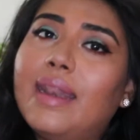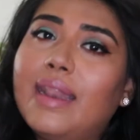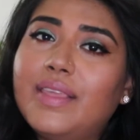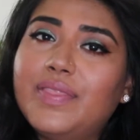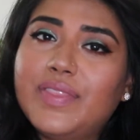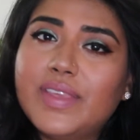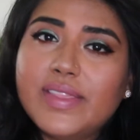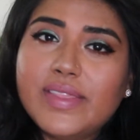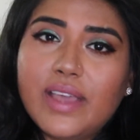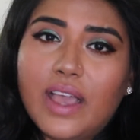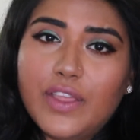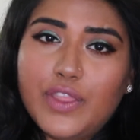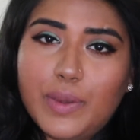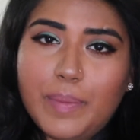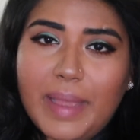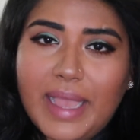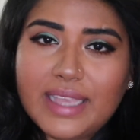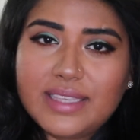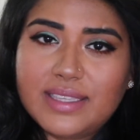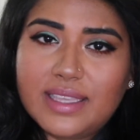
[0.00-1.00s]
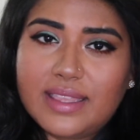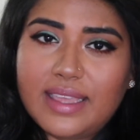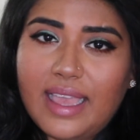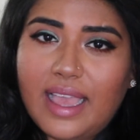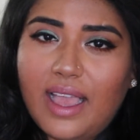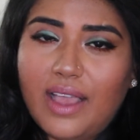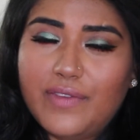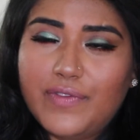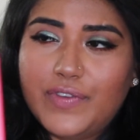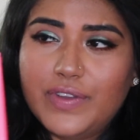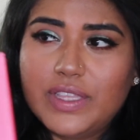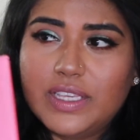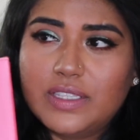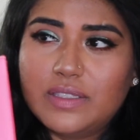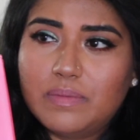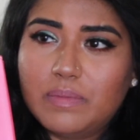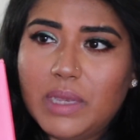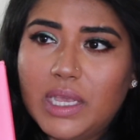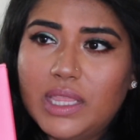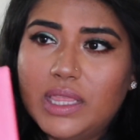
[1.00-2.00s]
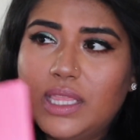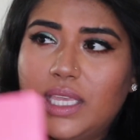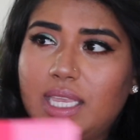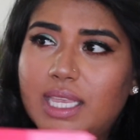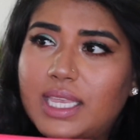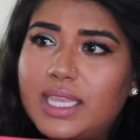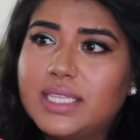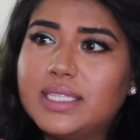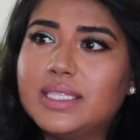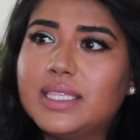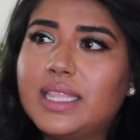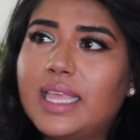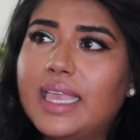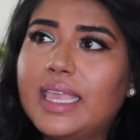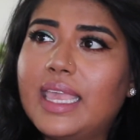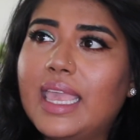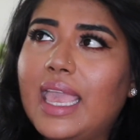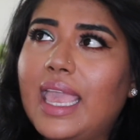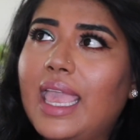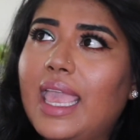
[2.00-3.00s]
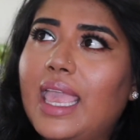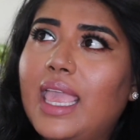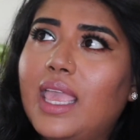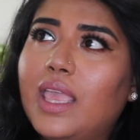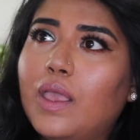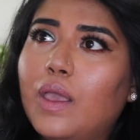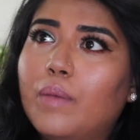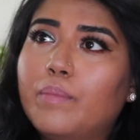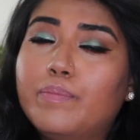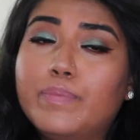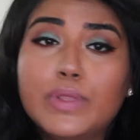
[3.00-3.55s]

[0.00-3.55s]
And I think the other bags that they have for this month is like a